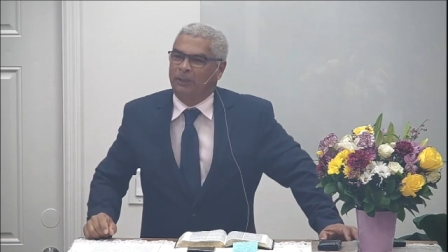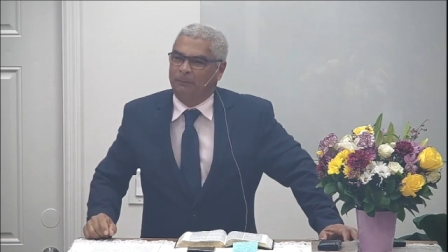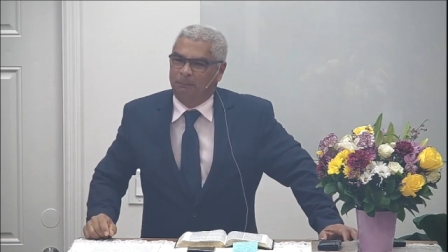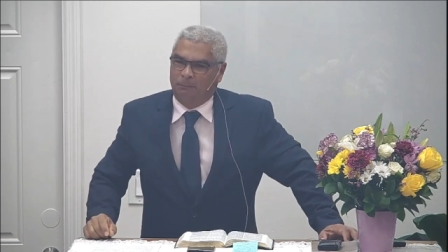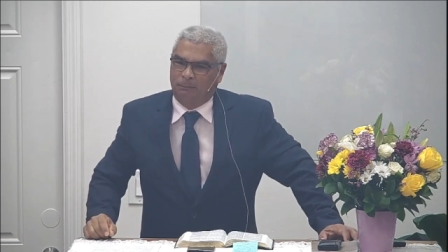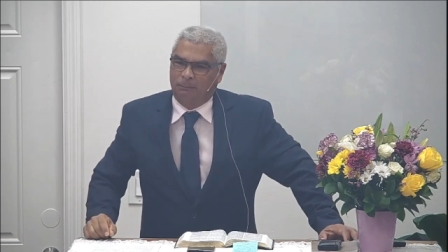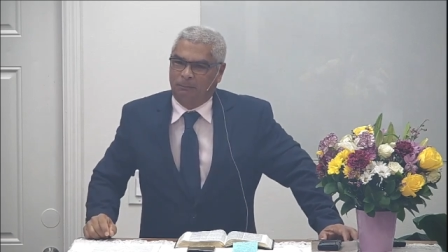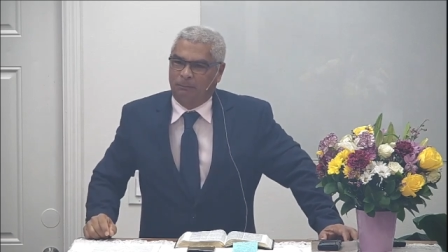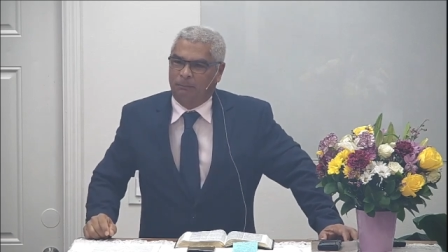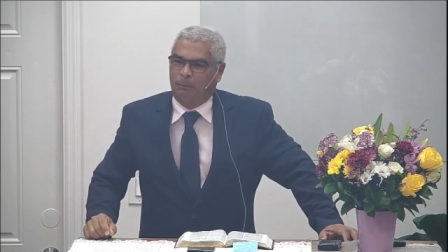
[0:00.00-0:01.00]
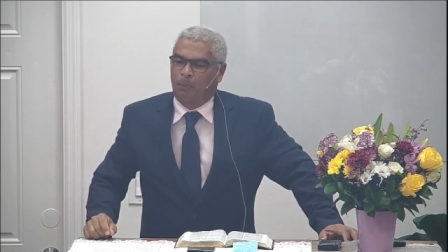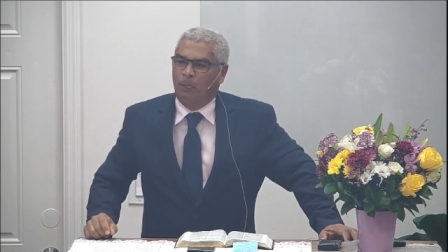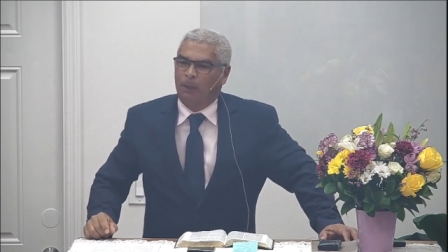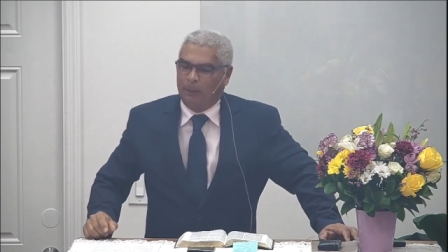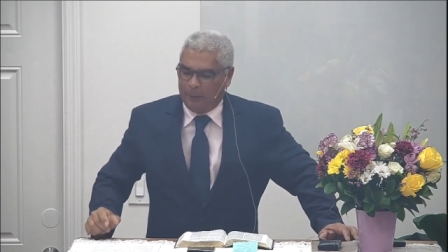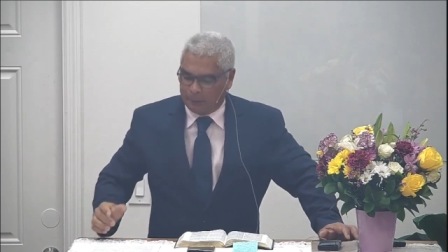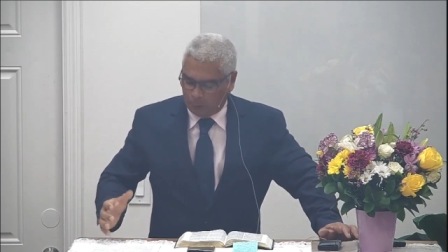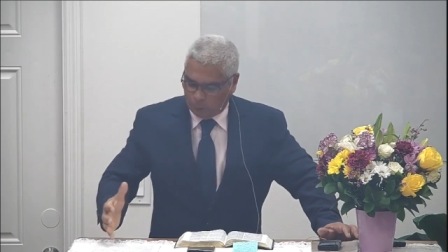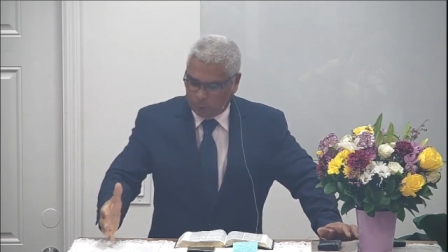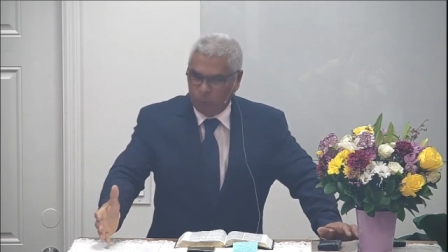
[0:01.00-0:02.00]
And I also cannot
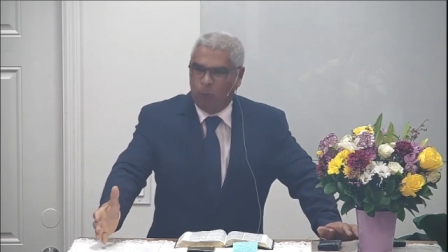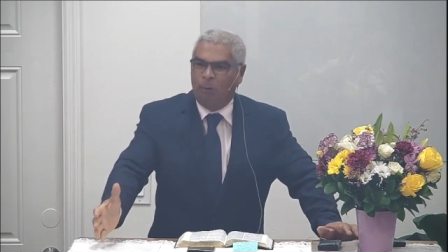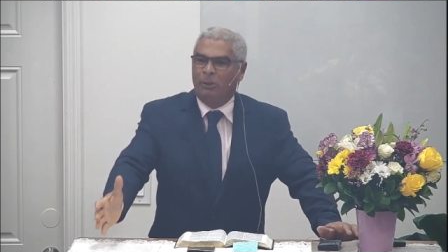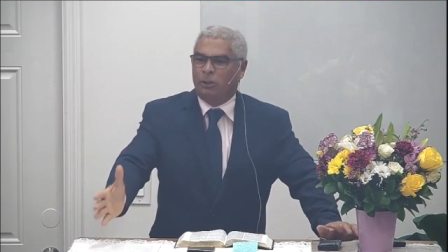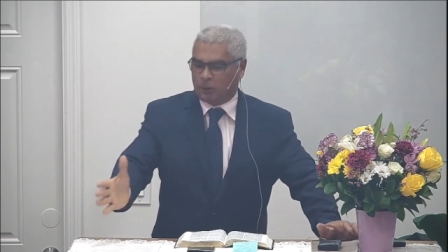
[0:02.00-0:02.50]
resolve this.